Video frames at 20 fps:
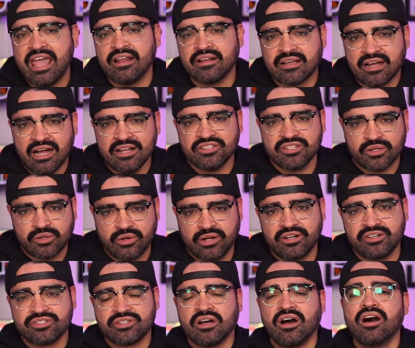and content
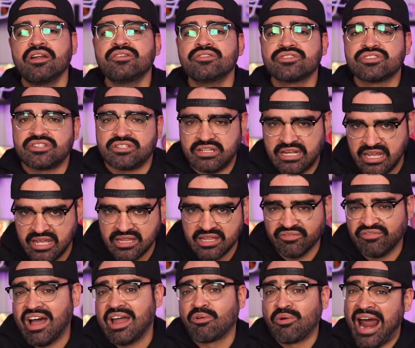creators understand
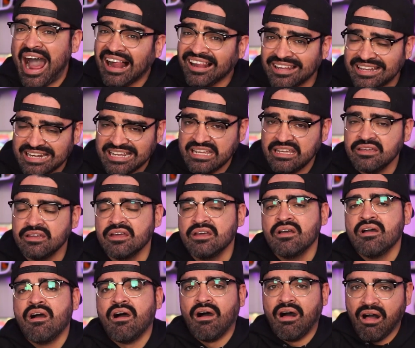the virality
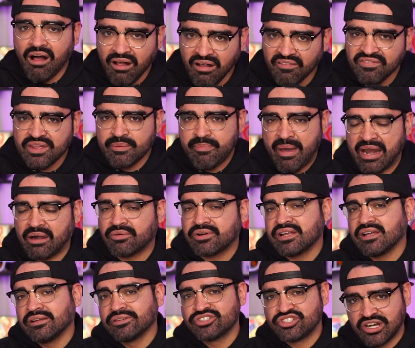of the Battle
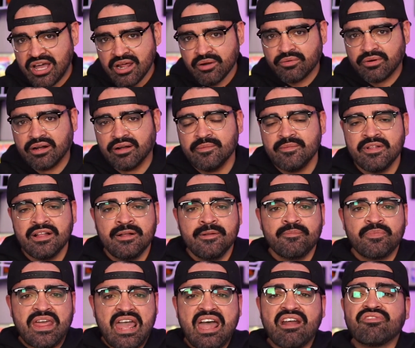Royale genre.
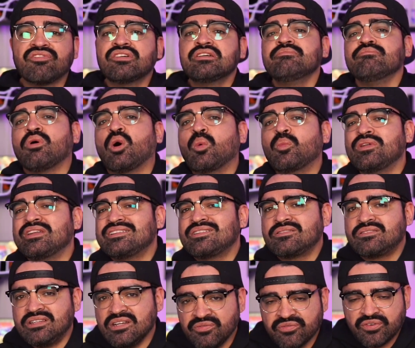Every moment is
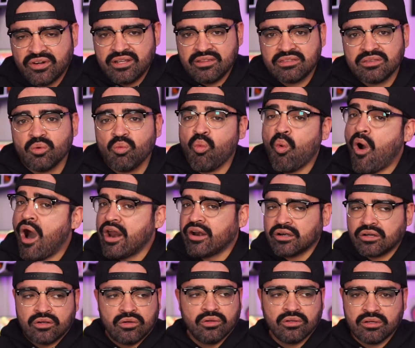different. The water
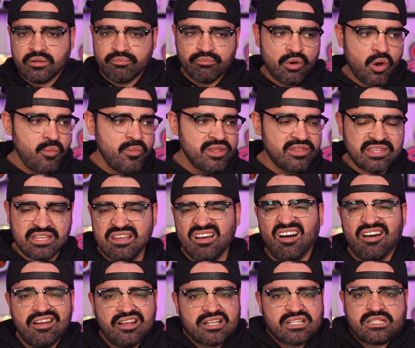cooler moment, the
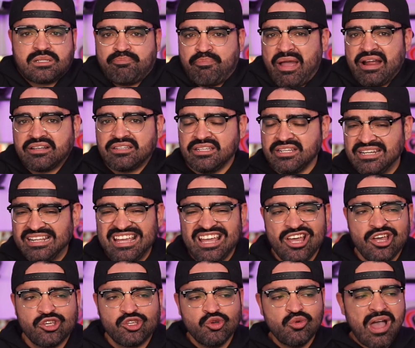unexpected.
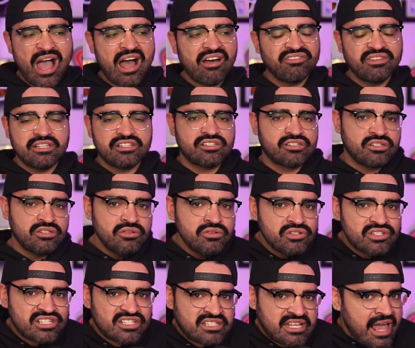You have this
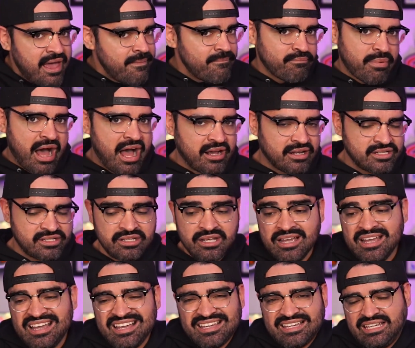huge sandbox
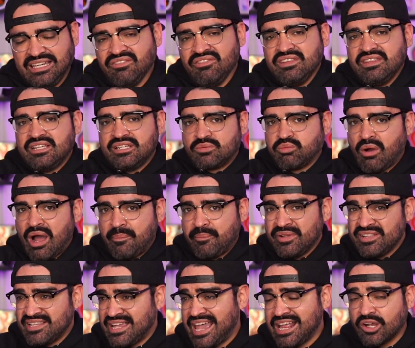given these
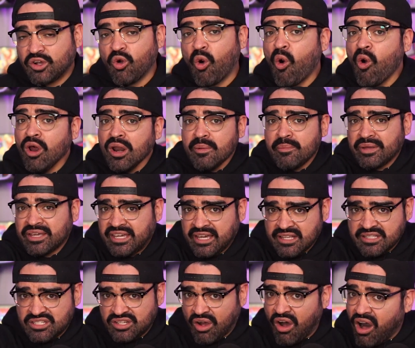weapons and going up
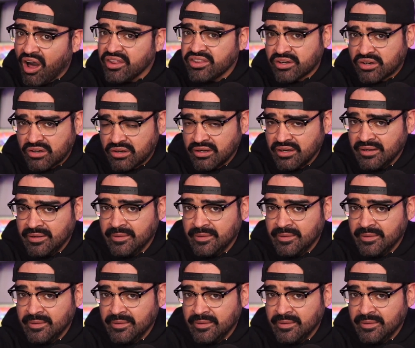against other